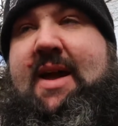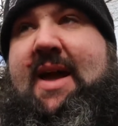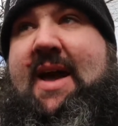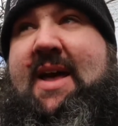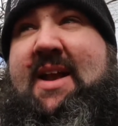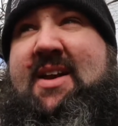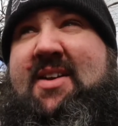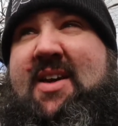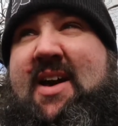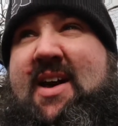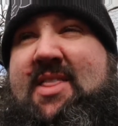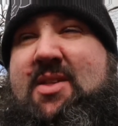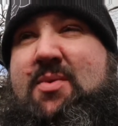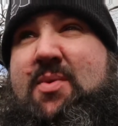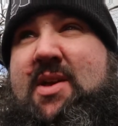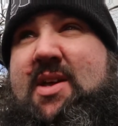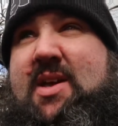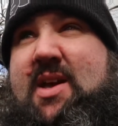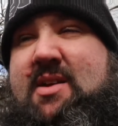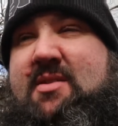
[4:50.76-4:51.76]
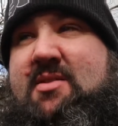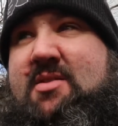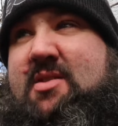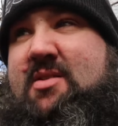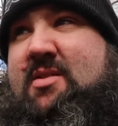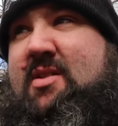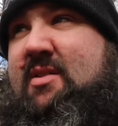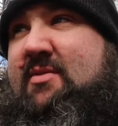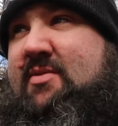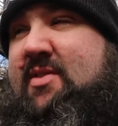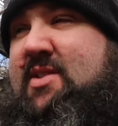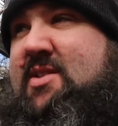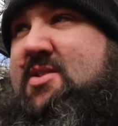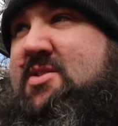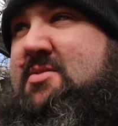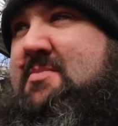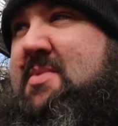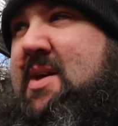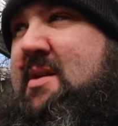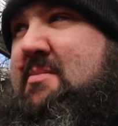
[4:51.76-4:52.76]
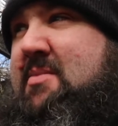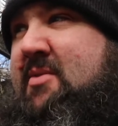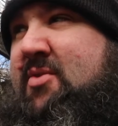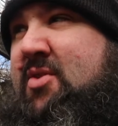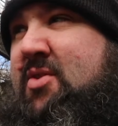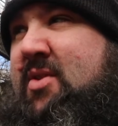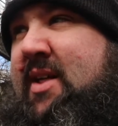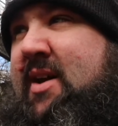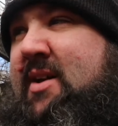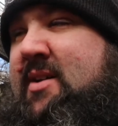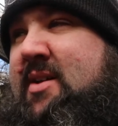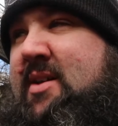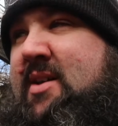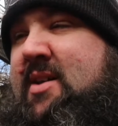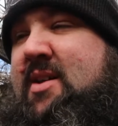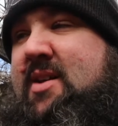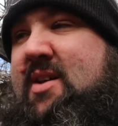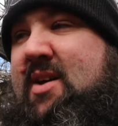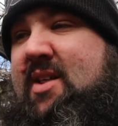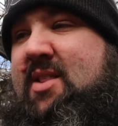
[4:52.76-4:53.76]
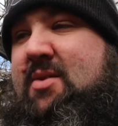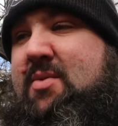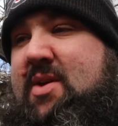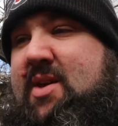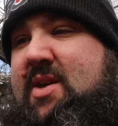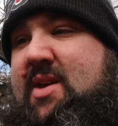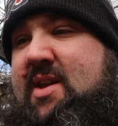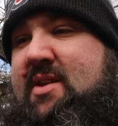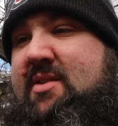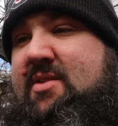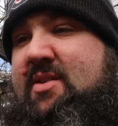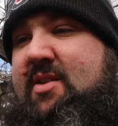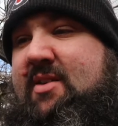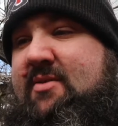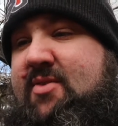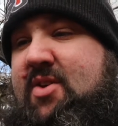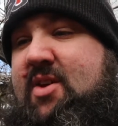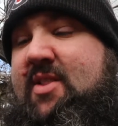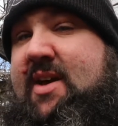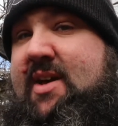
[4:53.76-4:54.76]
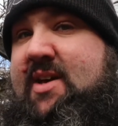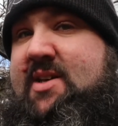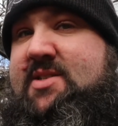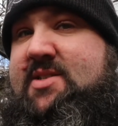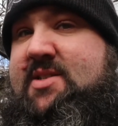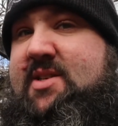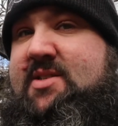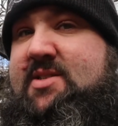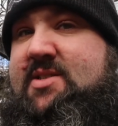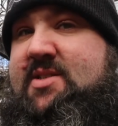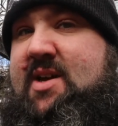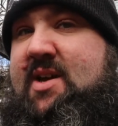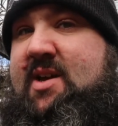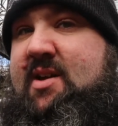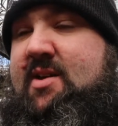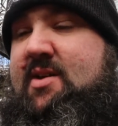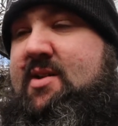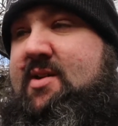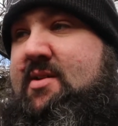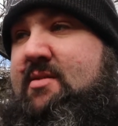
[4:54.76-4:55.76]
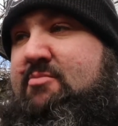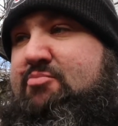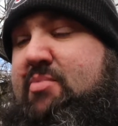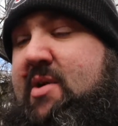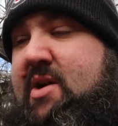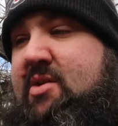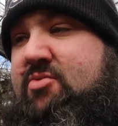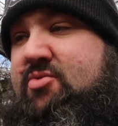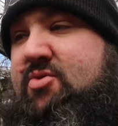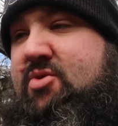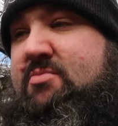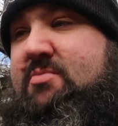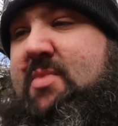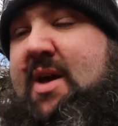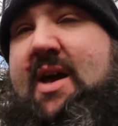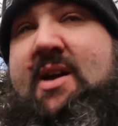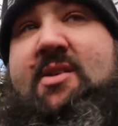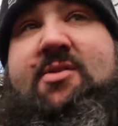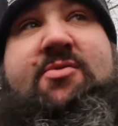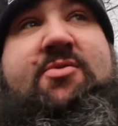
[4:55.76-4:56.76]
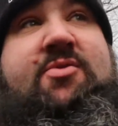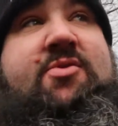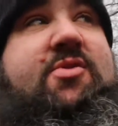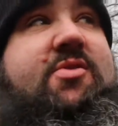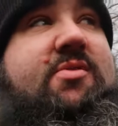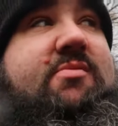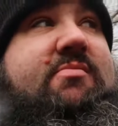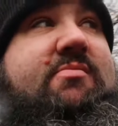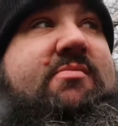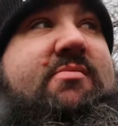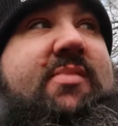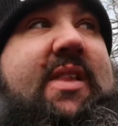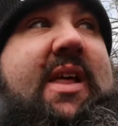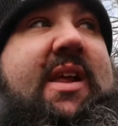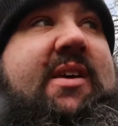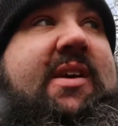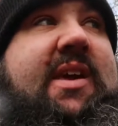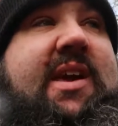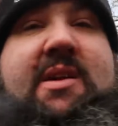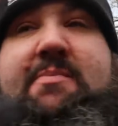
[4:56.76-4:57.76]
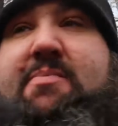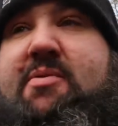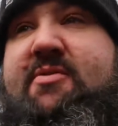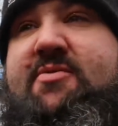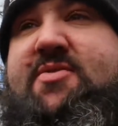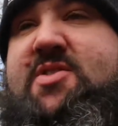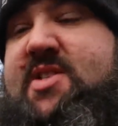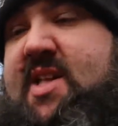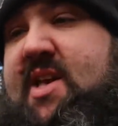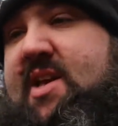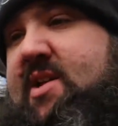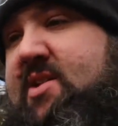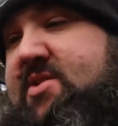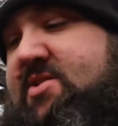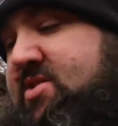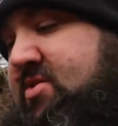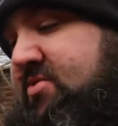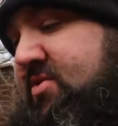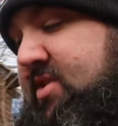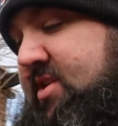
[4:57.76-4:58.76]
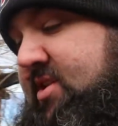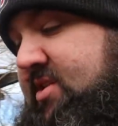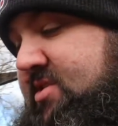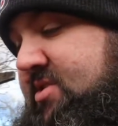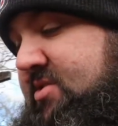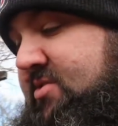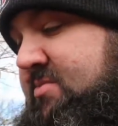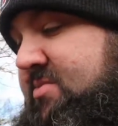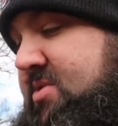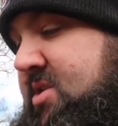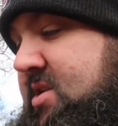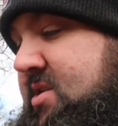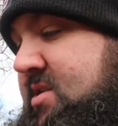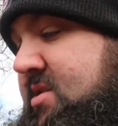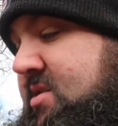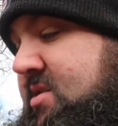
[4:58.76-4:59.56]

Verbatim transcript: and at the weekend hopefully this will be out before that at the weekend you've got that incense day Baldum and then a heap of steel and psychic types